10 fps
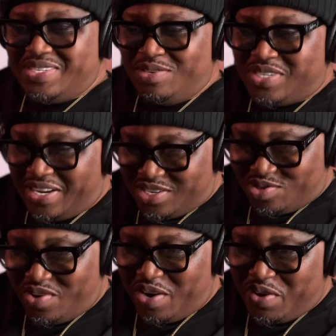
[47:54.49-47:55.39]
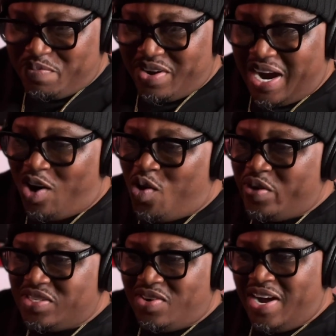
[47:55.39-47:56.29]
You said Destroy and Rebuild. I
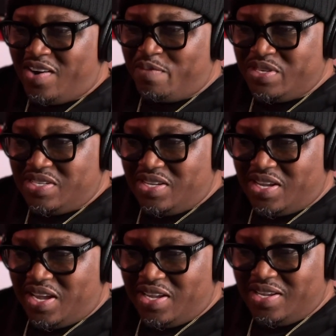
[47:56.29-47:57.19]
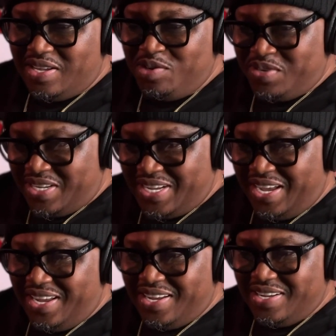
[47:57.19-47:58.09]
always thought Alchemist did that. You did
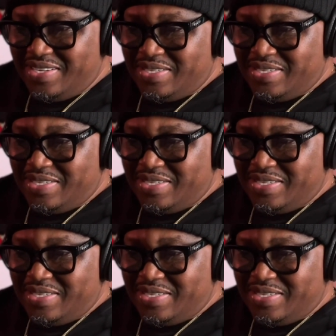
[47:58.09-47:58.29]
that?